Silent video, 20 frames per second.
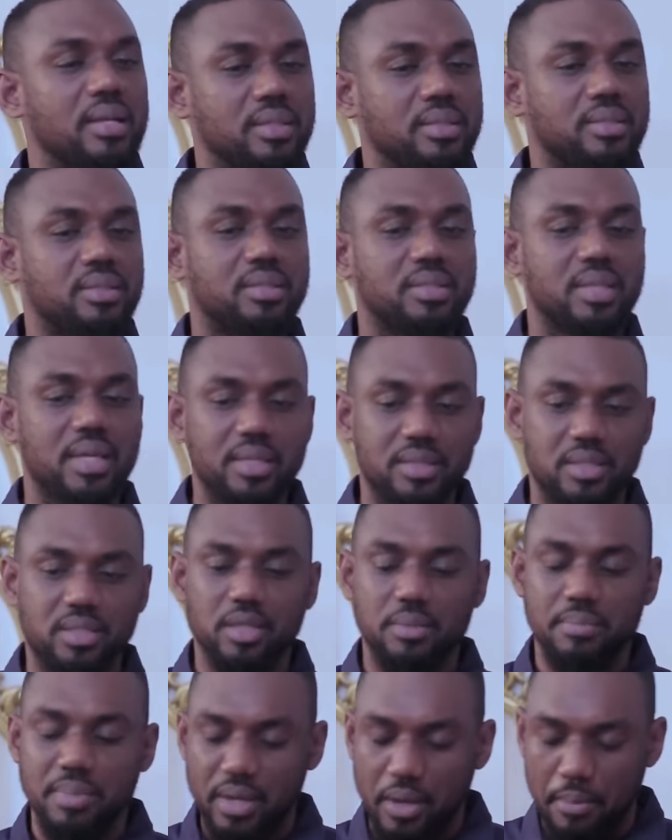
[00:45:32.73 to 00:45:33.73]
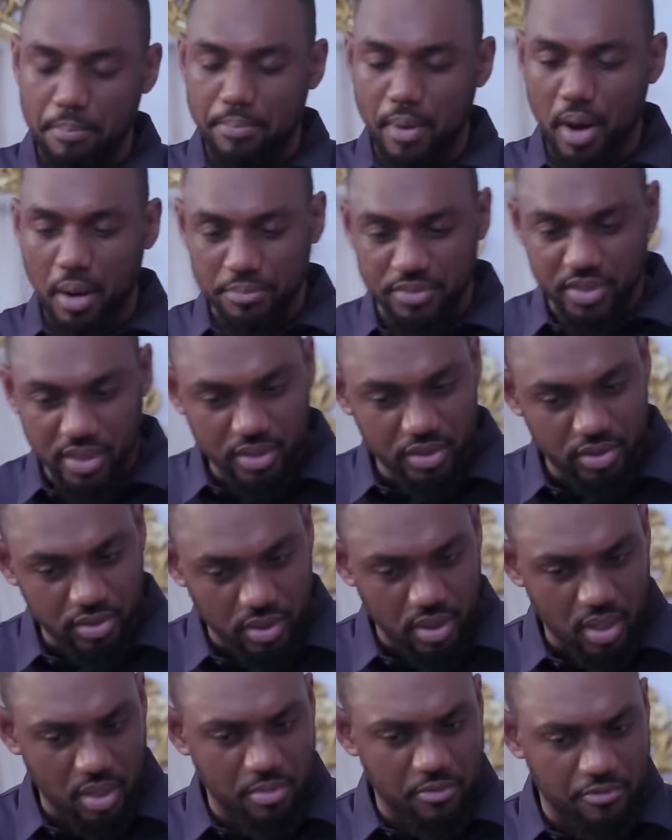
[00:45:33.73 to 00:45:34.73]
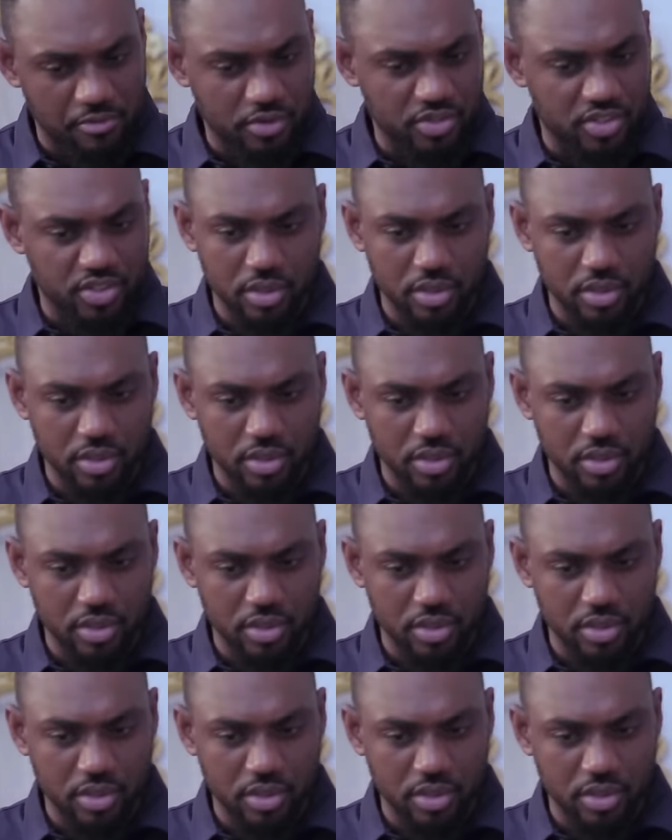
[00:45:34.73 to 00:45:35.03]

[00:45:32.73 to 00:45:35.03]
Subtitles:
Ellie said somebody bumped into her before